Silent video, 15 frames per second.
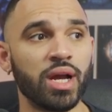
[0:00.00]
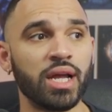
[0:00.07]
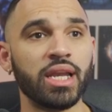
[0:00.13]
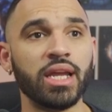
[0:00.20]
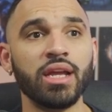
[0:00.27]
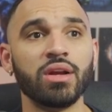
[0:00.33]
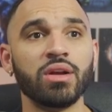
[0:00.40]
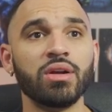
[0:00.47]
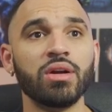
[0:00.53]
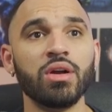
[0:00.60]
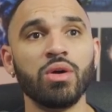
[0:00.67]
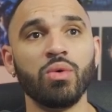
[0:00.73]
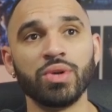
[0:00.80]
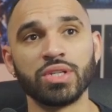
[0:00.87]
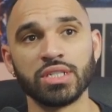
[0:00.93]
right here,
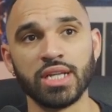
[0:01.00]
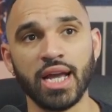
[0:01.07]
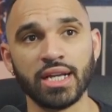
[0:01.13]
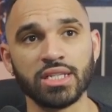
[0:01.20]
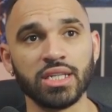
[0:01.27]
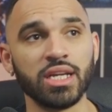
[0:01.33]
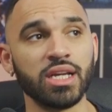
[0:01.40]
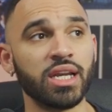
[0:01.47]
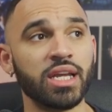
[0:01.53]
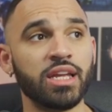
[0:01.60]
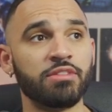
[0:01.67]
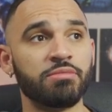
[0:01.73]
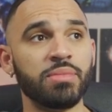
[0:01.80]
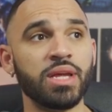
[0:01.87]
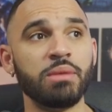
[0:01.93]
which is actually going to
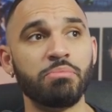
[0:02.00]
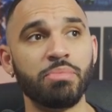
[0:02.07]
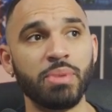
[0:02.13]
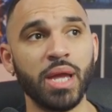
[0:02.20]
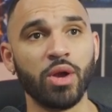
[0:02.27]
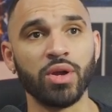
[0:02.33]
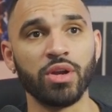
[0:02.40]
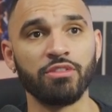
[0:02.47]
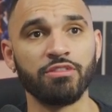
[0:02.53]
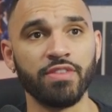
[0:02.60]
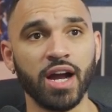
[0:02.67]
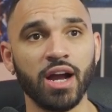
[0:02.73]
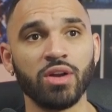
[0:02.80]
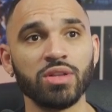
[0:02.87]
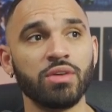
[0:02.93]
give me barrier
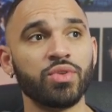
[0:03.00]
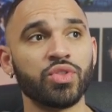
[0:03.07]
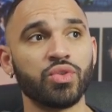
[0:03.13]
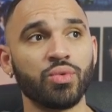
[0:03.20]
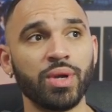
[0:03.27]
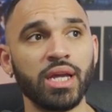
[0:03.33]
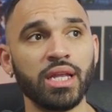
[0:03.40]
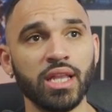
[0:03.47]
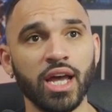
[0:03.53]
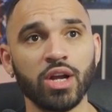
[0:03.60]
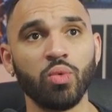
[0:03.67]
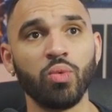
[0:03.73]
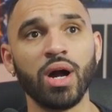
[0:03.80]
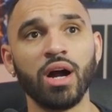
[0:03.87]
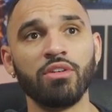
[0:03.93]
fire level 3, like
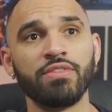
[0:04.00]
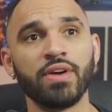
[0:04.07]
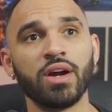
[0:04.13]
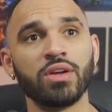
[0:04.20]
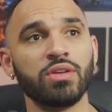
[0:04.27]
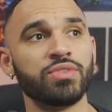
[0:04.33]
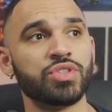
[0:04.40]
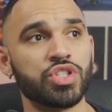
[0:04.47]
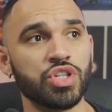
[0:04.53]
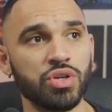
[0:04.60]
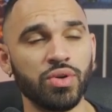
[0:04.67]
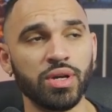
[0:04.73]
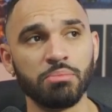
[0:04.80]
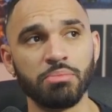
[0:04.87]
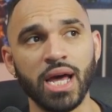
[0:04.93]
a wildfire level
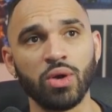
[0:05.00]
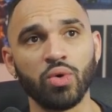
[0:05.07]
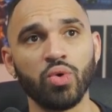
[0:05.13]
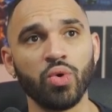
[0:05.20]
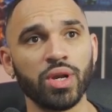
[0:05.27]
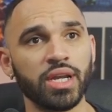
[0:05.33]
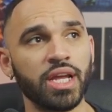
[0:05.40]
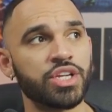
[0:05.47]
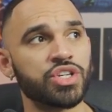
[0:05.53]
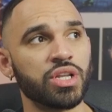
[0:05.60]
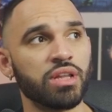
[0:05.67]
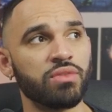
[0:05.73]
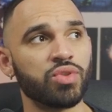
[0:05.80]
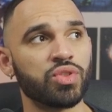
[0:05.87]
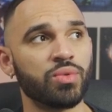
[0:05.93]
2, and battle coordination level